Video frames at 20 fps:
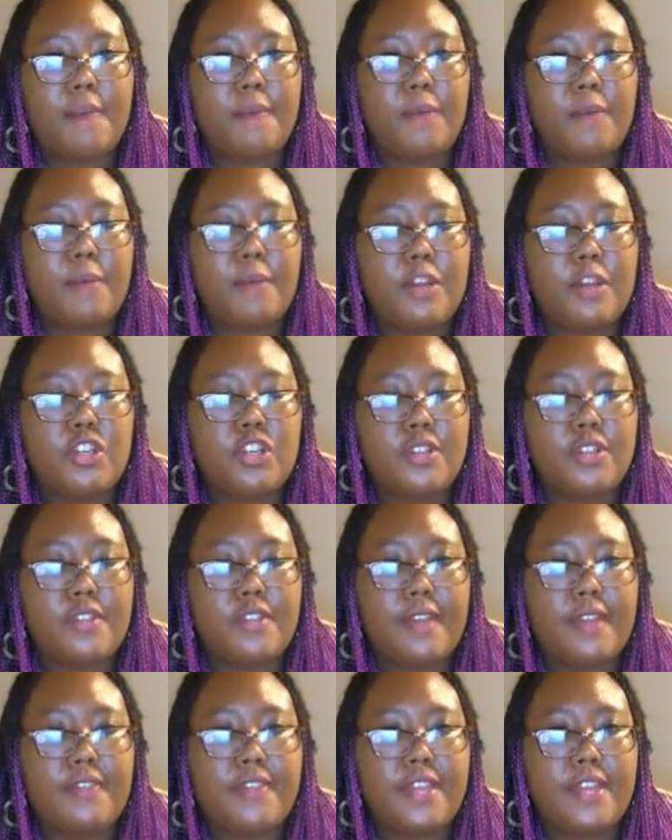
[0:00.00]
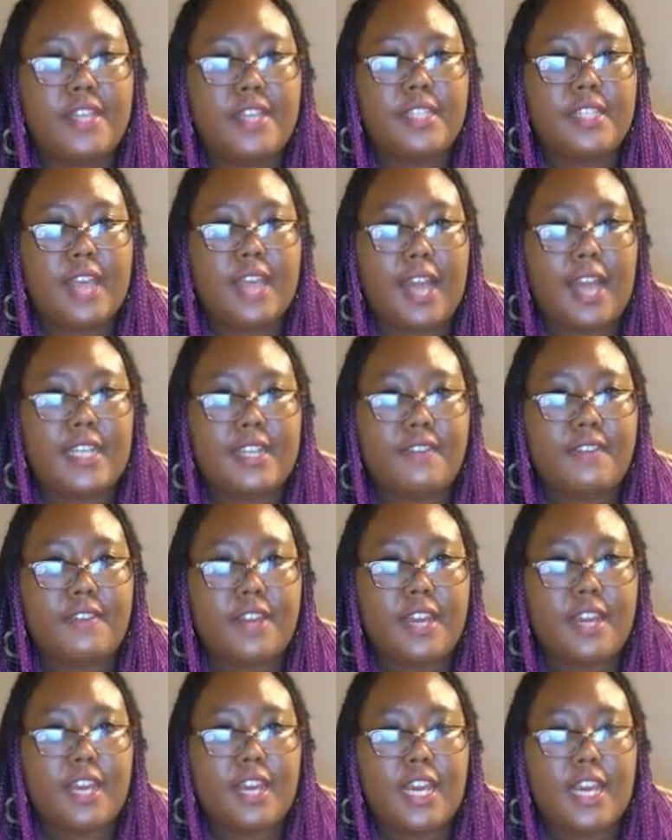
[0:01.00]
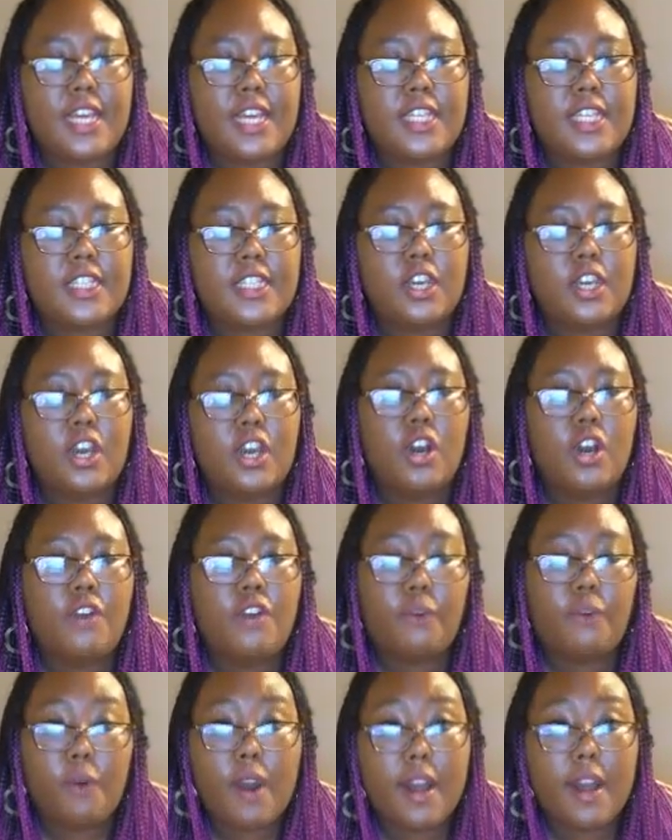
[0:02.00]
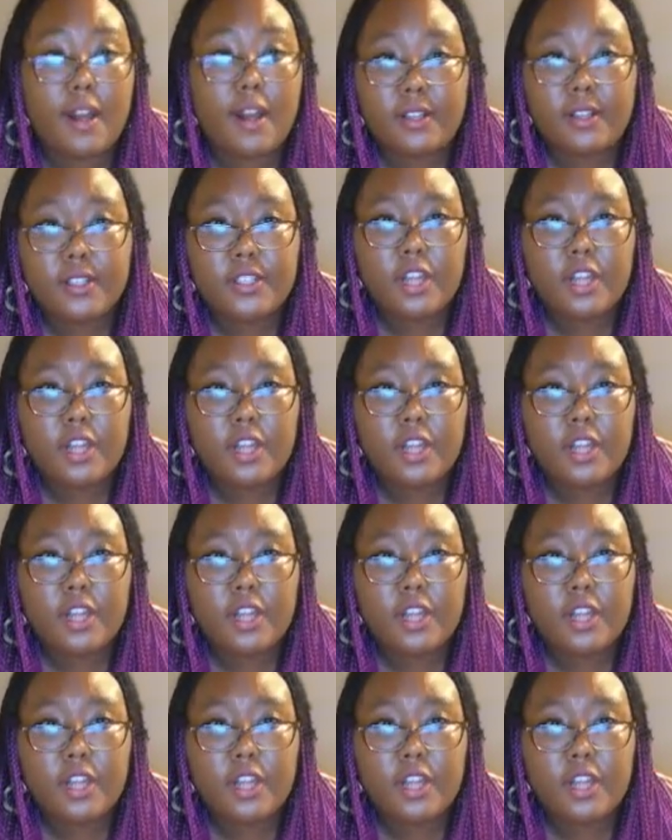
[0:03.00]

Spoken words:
We mentioned that this activity is for ELs,